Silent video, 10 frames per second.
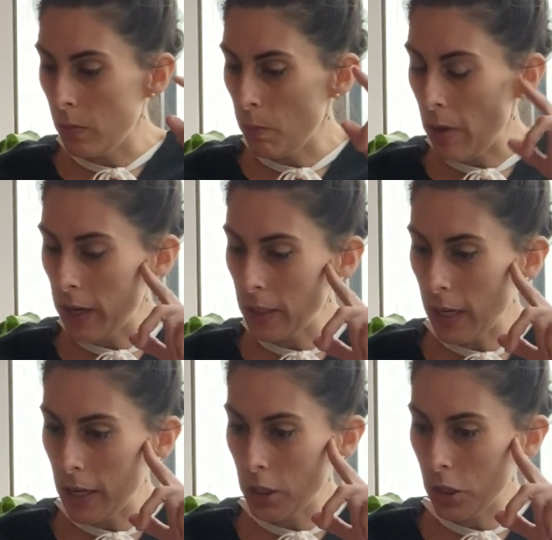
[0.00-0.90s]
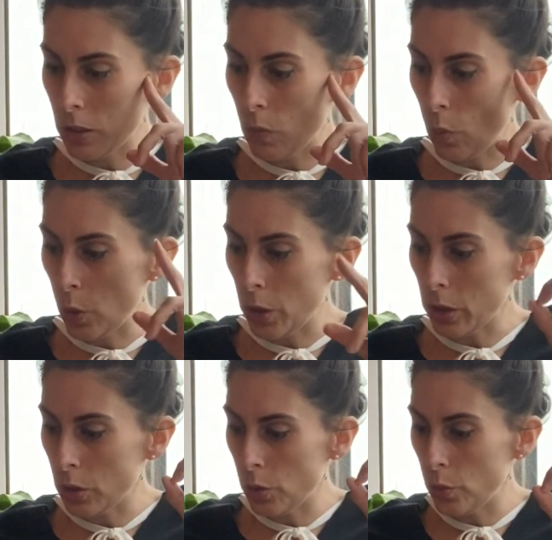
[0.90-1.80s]
meditation
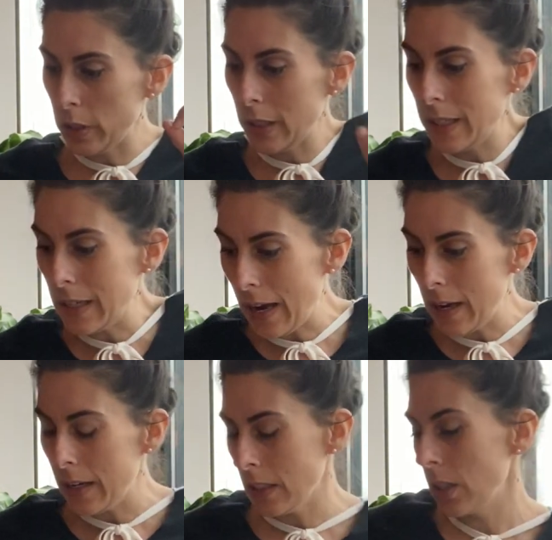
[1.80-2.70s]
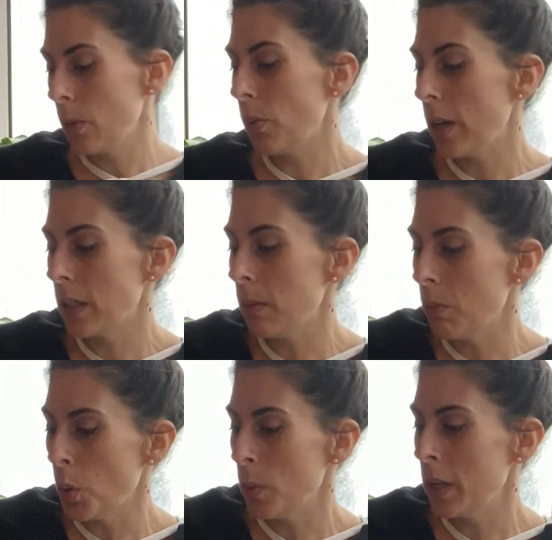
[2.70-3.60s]
work to really get into the present
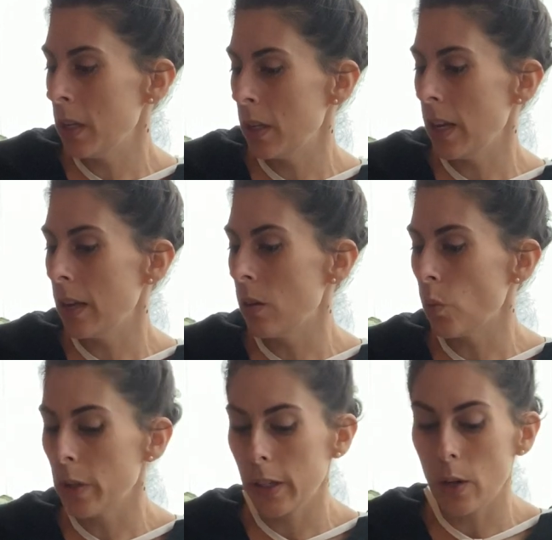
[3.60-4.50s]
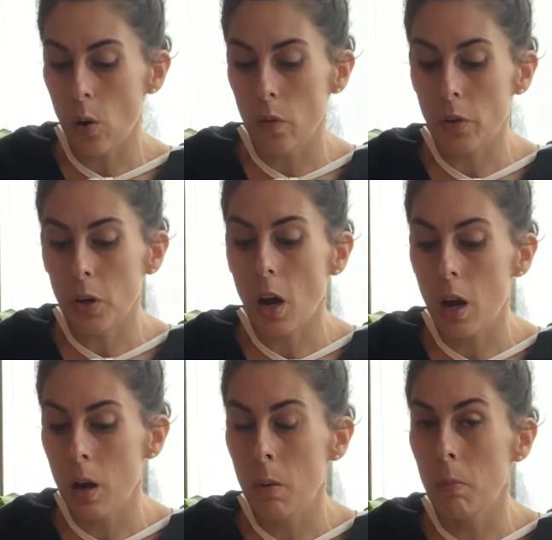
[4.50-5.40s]
moment and really
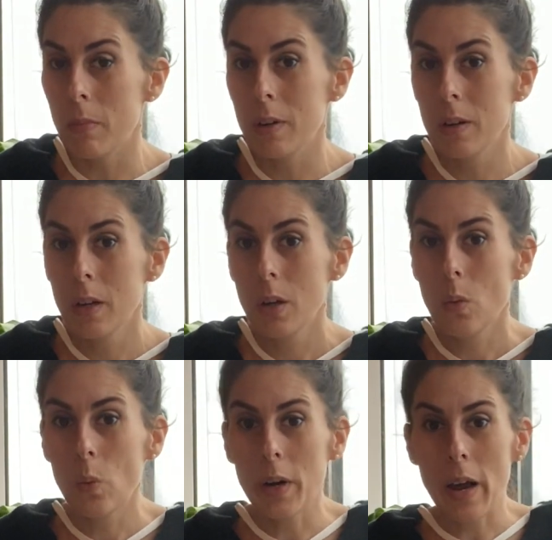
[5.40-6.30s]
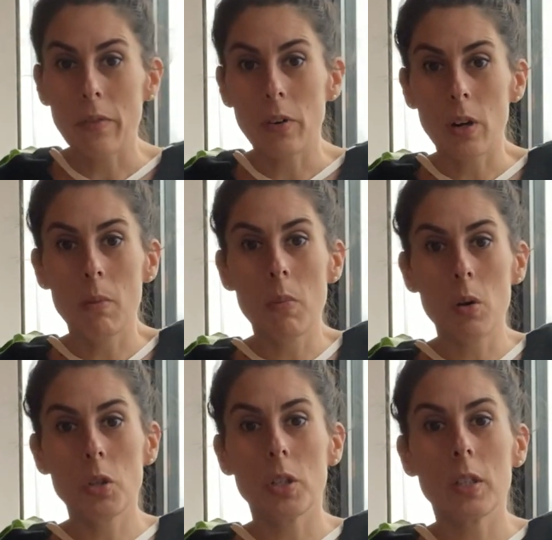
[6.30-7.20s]
overcome whatever
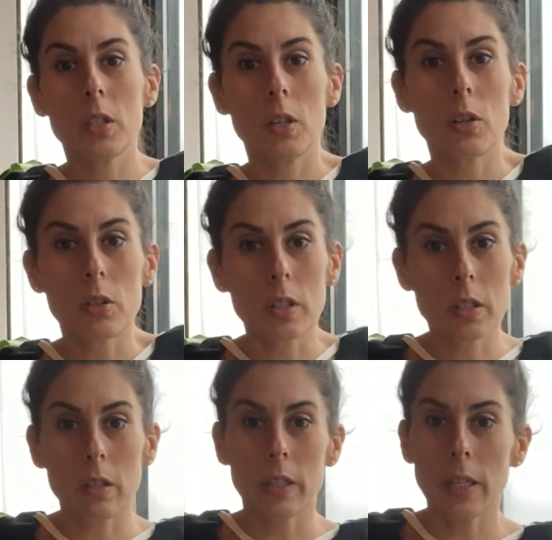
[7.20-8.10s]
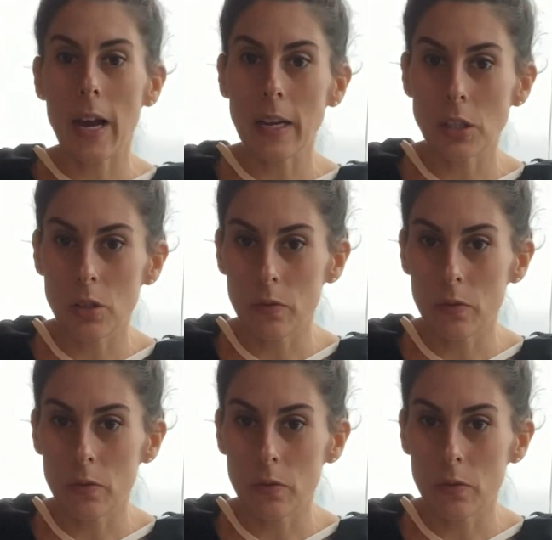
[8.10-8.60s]
emotions you're still attached to